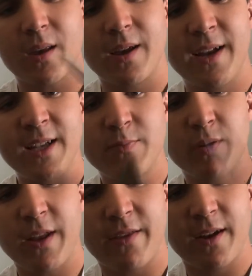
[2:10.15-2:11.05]
It is
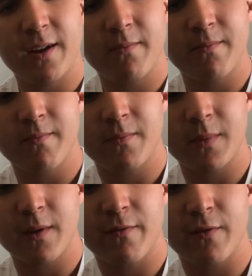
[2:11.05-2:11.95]
pretty thick,
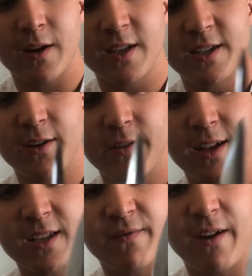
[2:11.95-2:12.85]
considering that
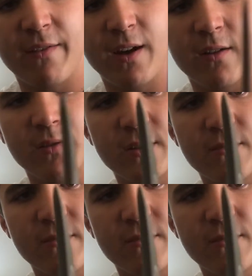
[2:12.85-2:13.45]
it's $5.